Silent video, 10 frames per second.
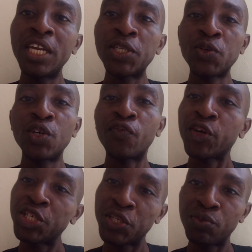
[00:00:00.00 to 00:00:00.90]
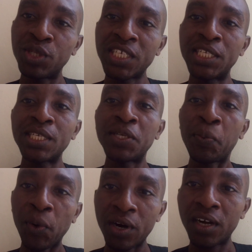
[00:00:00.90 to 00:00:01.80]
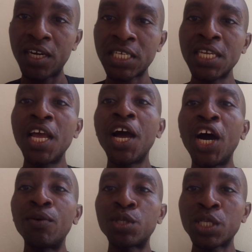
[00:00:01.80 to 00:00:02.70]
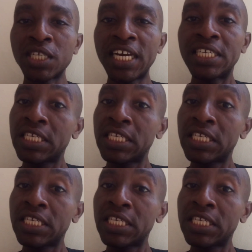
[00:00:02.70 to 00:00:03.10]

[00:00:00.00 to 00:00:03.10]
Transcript: little way of contributing to the progress of the society.